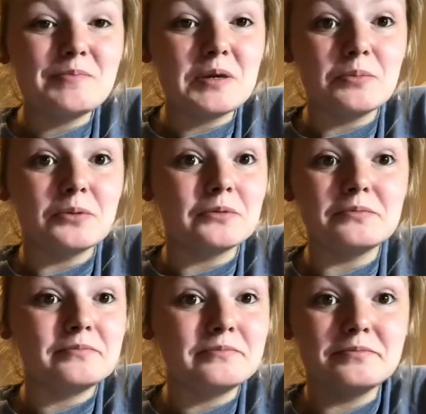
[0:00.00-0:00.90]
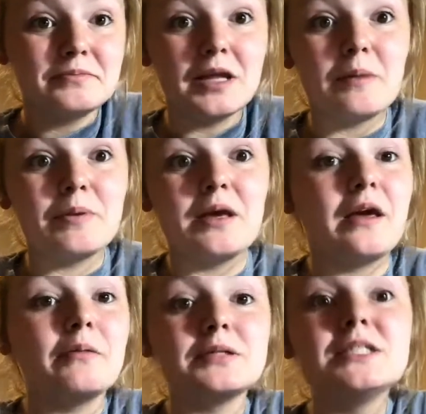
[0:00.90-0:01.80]
people not being
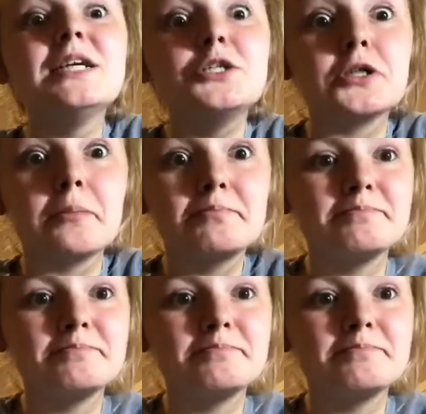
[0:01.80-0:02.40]
able to teach them.